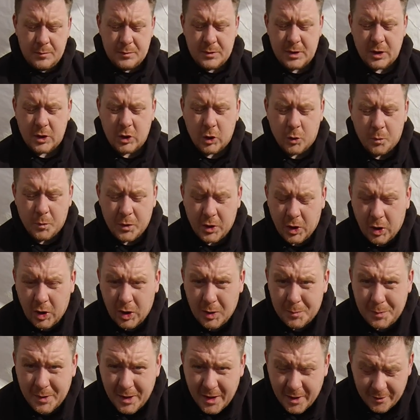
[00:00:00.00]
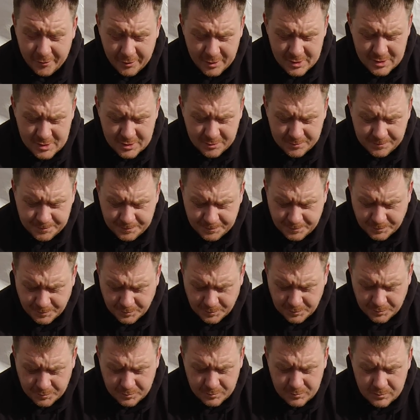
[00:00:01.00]
They come with all the bearings.
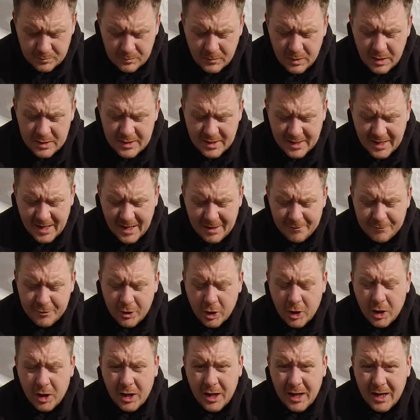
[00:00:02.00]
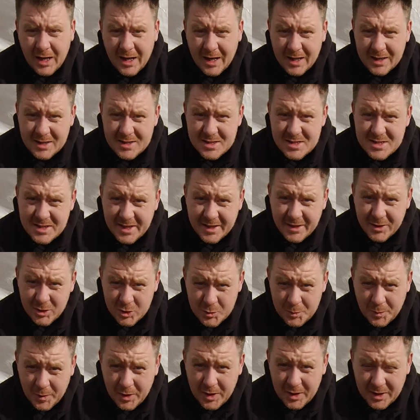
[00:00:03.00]
They have got a hardened steel
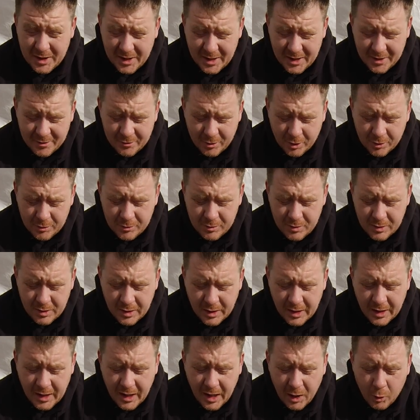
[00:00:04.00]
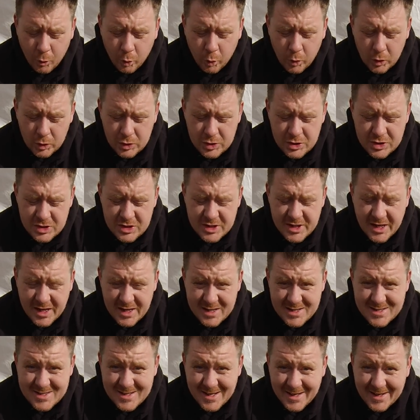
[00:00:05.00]
spur gear on. I would
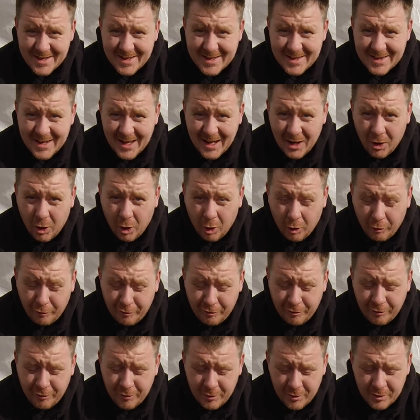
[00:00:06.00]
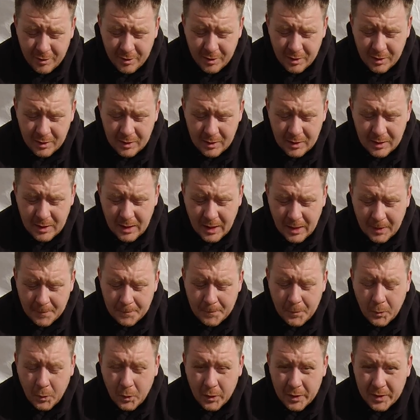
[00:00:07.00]
suggest taking that off and
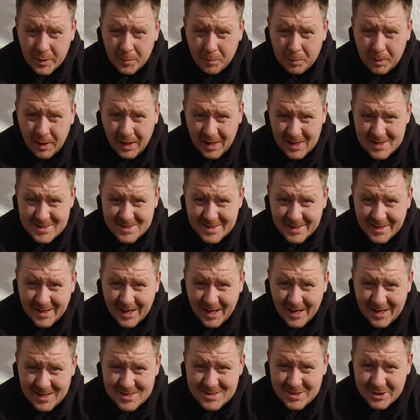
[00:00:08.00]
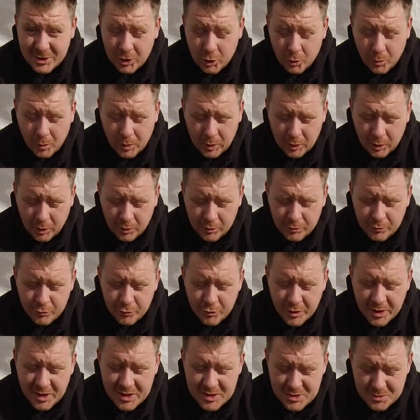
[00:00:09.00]
putting a plastic Axial one on.
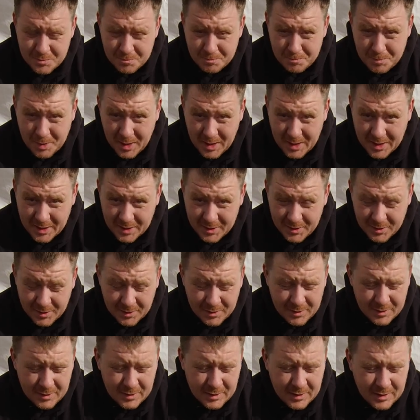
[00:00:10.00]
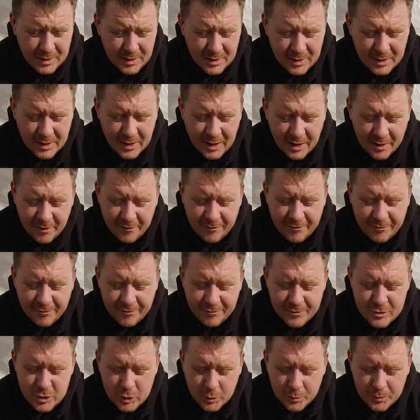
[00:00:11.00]
Reason being,
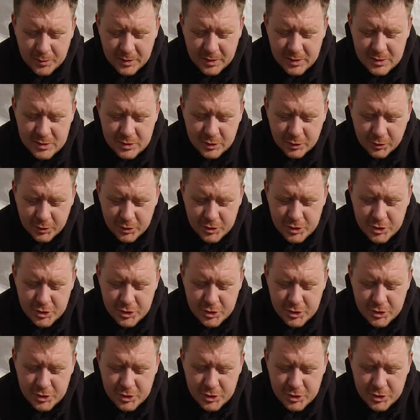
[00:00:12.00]
if something's going to